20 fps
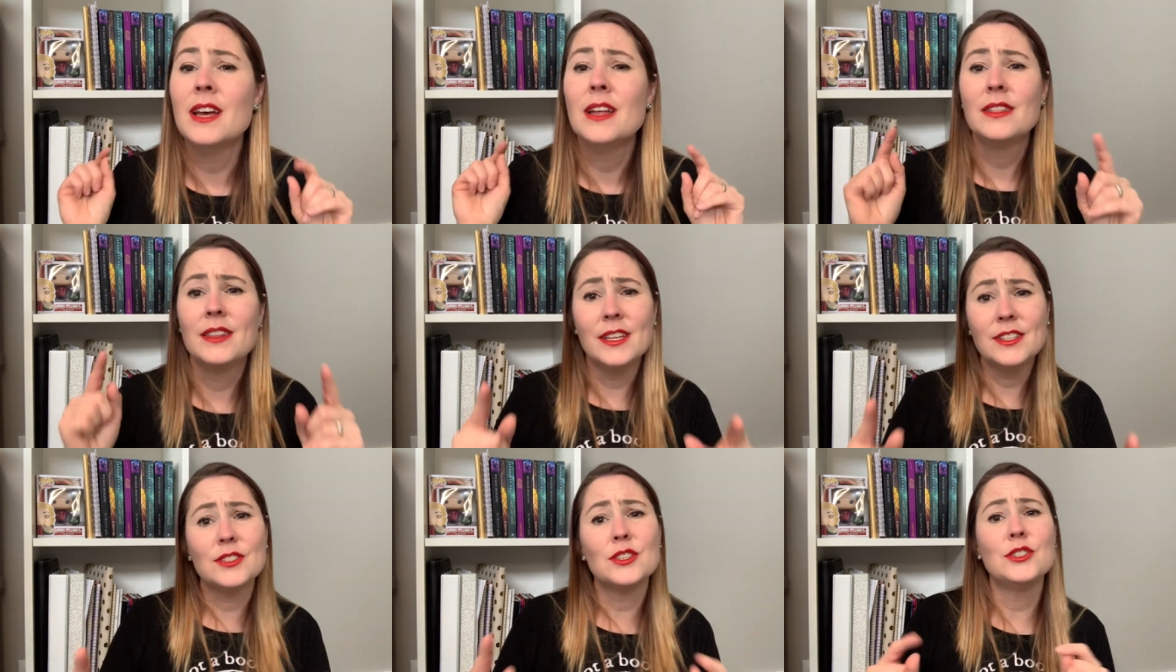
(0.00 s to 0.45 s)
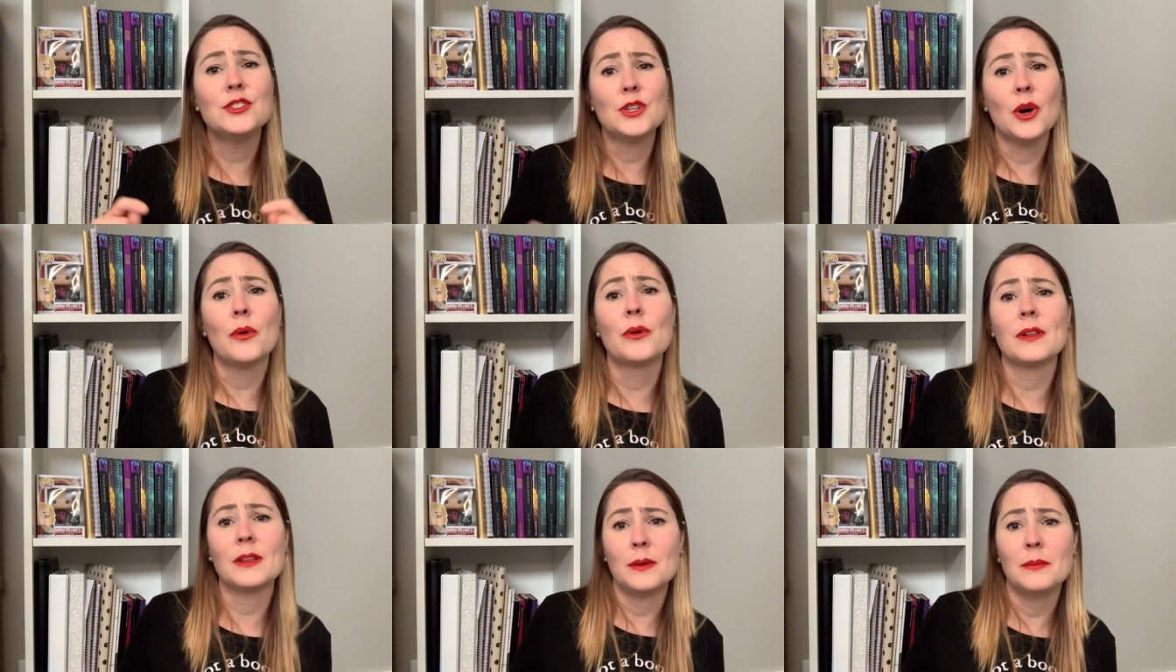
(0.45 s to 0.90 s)
this could
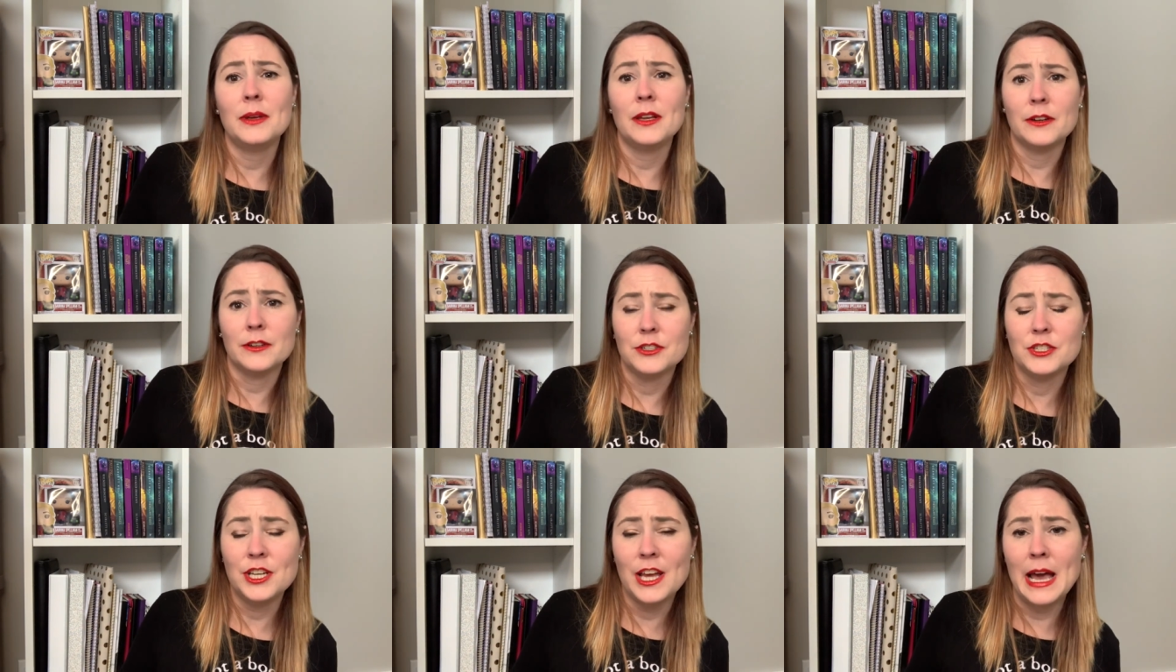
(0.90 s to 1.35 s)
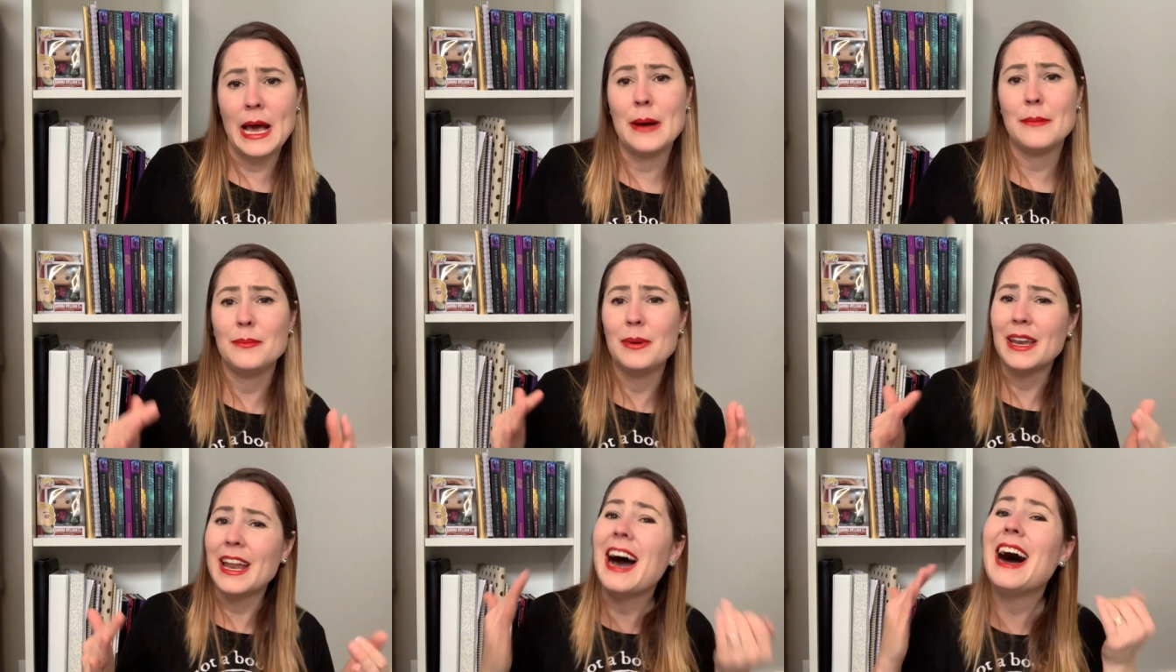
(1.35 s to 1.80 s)
totally be your jam,
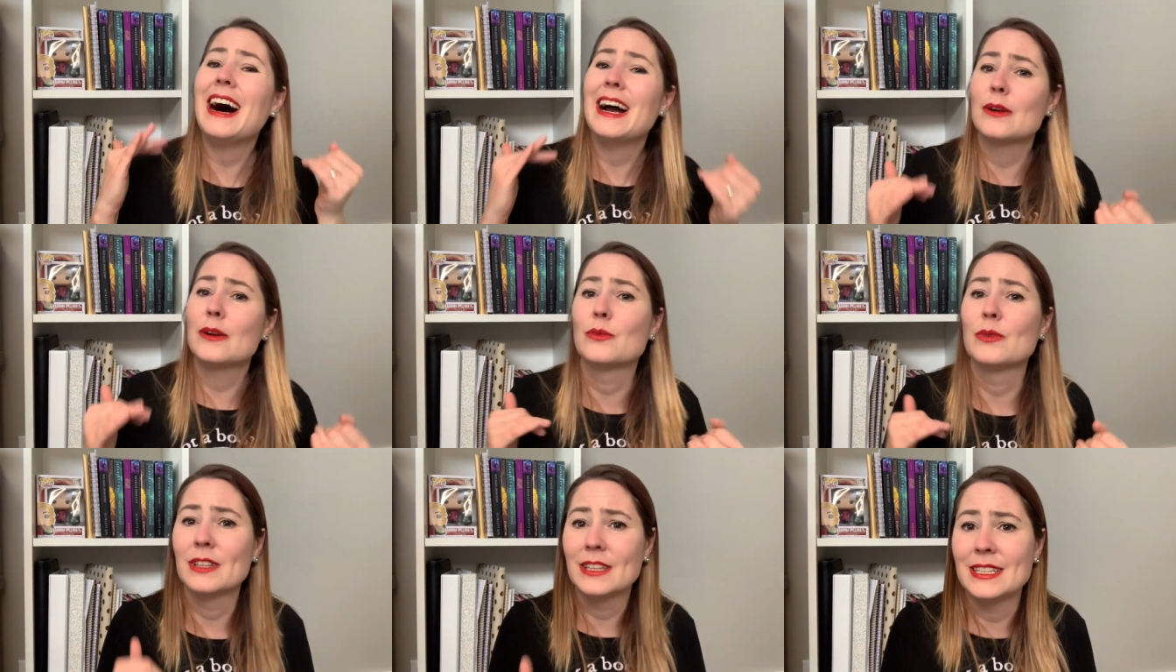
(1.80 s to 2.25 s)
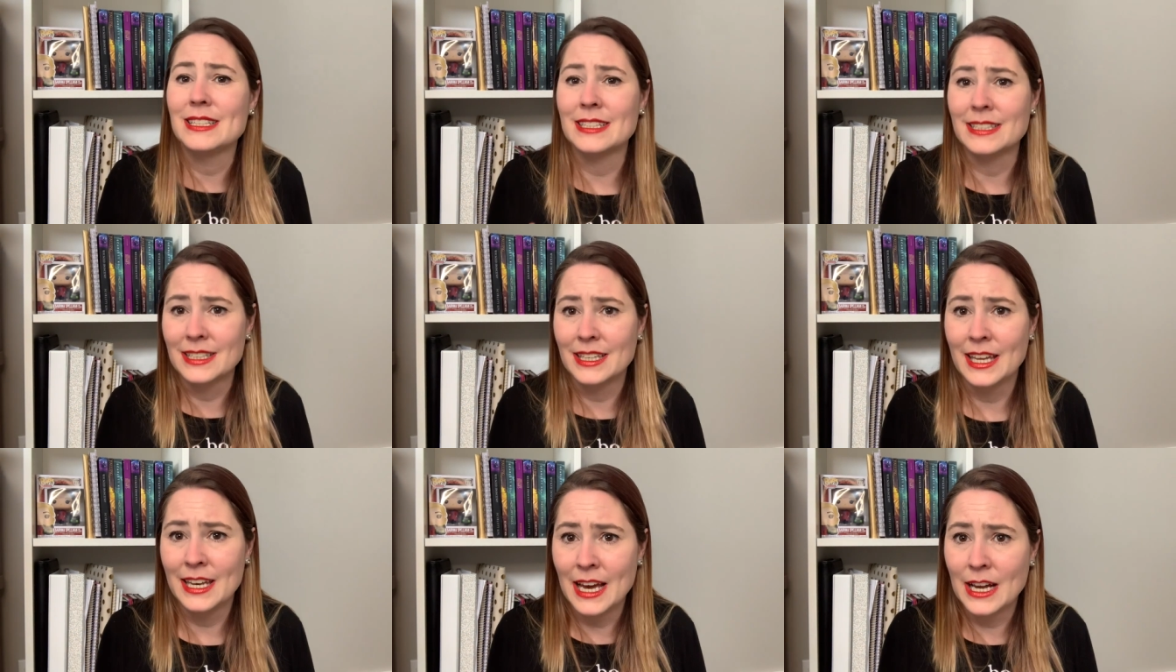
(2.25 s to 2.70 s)
but I really didn't
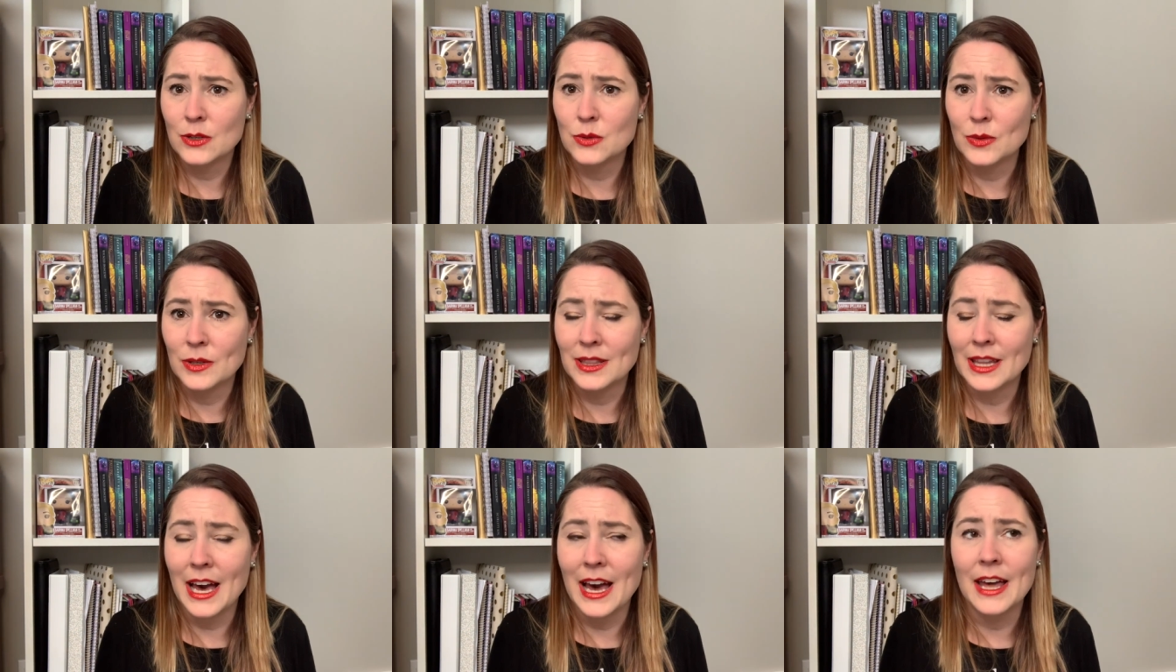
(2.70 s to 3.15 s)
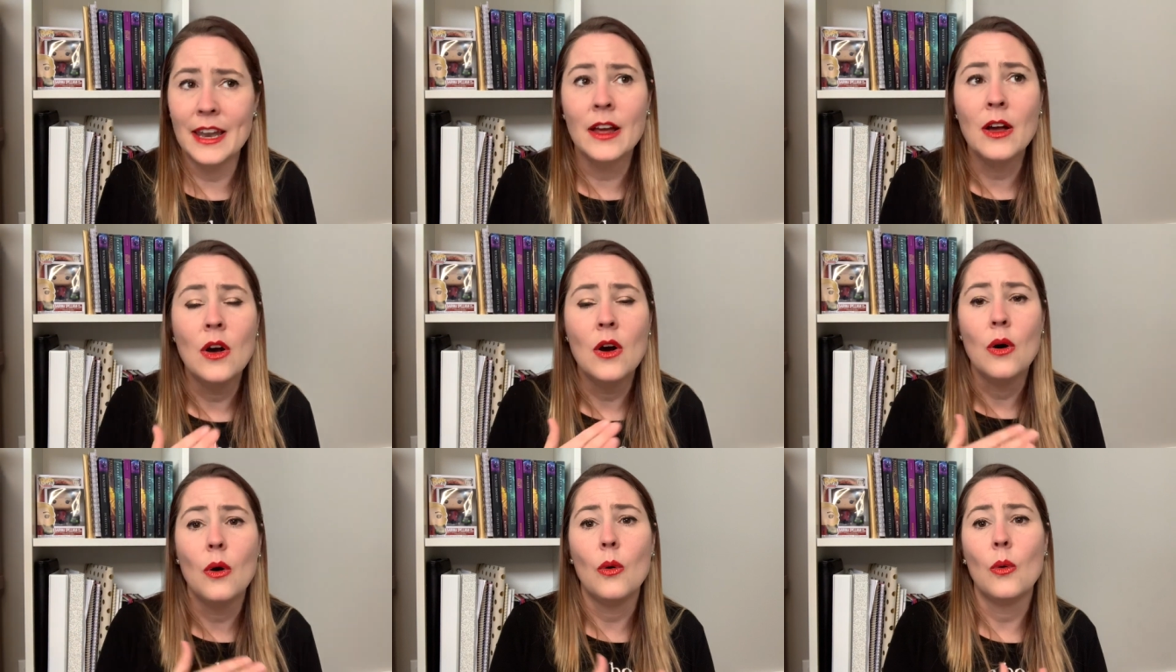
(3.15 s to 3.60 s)
connect with that.
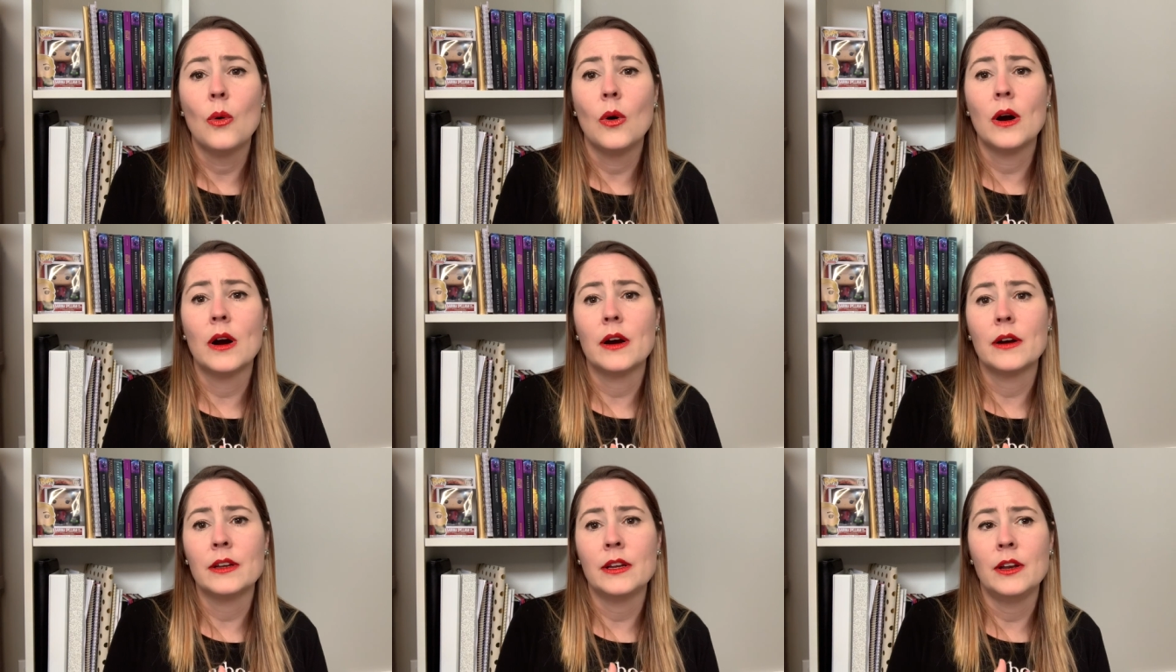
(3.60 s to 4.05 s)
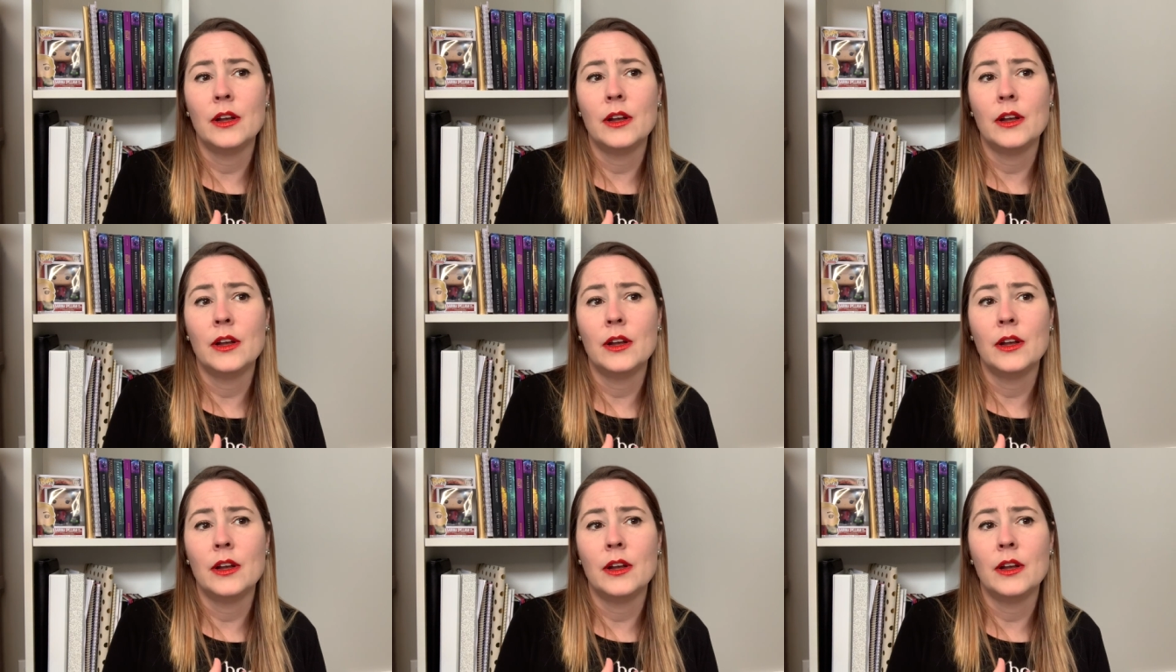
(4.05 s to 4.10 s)
Or,